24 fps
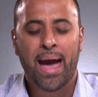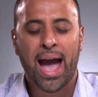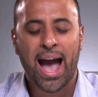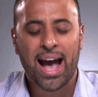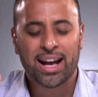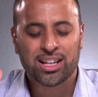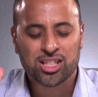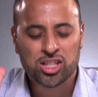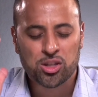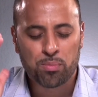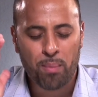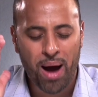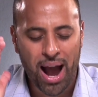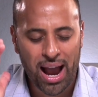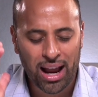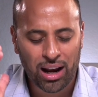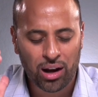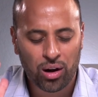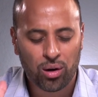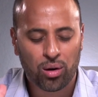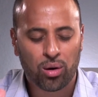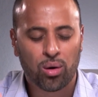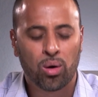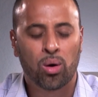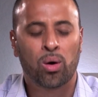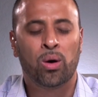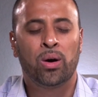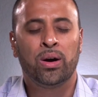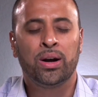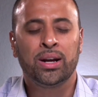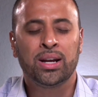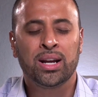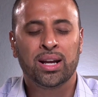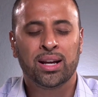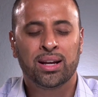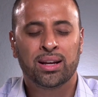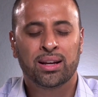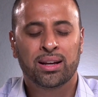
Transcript: as my Lord